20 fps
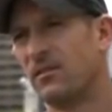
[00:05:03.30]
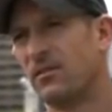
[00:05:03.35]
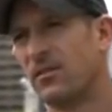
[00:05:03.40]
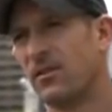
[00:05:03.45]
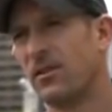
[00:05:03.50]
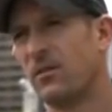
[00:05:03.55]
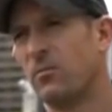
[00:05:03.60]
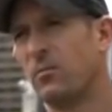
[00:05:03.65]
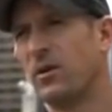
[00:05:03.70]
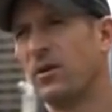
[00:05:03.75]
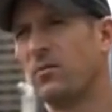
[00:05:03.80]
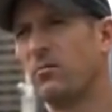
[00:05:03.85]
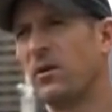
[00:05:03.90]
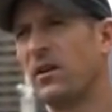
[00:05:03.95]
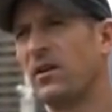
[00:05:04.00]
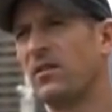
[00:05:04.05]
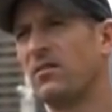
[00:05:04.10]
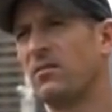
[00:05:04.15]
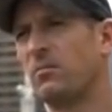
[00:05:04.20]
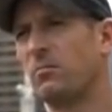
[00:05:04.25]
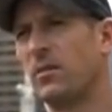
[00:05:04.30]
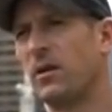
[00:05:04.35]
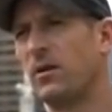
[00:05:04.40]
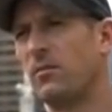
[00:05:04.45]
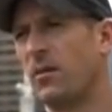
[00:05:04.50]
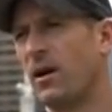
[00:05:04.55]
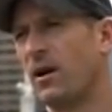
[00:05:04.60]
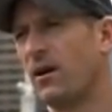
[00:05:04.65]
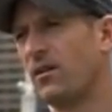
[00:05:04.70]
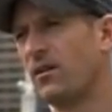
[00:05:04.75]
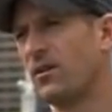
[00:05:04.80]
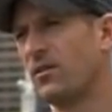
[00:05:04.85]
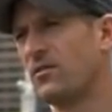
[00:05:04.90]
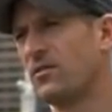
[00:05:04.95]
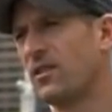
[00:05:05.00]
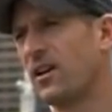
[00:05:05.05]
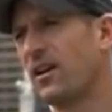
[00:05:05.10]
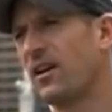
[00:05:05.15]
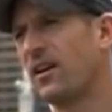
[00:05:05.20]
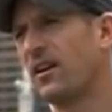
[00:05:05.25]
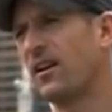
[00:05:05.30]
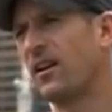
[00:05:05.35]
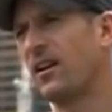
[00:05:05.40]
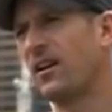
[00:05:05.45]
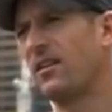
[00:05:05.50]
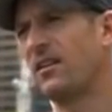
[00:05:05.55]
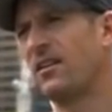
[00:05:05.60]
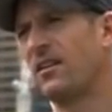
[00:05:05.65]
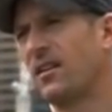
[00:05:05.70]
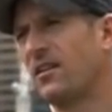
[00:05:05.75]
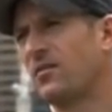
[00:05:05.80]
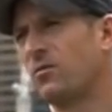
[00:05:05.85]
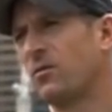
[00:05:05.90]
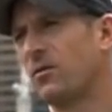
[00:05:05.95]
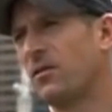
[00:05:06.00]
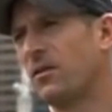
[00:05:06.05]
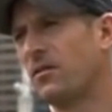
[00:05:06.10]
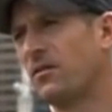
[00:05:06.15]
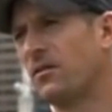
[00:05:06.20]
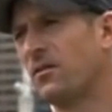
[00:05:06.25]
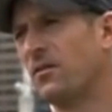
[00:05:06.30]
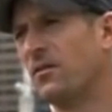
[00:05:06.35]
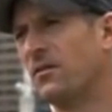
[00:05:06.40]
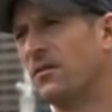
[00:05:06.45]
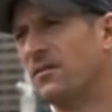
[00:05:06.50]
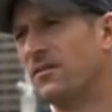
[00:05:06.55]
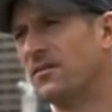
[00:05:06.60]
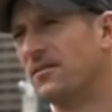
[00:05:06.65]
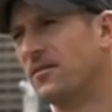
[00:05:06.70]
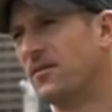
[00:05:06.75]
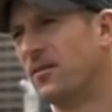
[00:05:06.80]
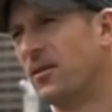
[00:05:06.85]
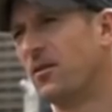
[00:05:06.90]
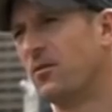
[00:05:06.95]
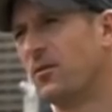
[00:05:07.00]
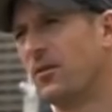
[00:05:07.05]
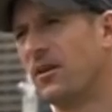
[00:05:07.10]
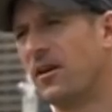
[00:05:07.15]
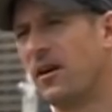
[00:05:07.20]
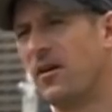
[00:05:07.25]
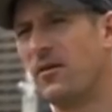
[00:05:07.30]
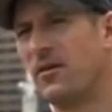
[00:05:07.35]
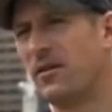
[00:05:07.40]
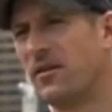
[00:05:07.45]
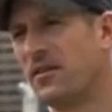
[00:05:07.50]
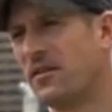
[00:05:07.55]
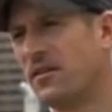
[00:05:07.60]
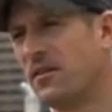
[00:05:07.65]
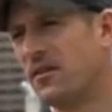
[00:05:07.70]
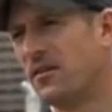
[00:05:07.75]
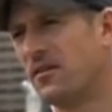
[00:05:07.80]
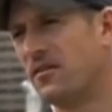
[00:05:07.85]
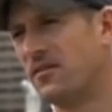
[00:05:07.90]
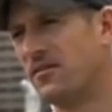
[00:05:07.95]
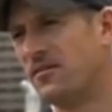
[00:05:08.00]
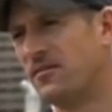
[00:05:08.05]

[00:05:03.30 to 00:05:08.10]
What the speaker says: If I can beat Ben Battle in second gear, then that's what I'll do. Why would I go into third?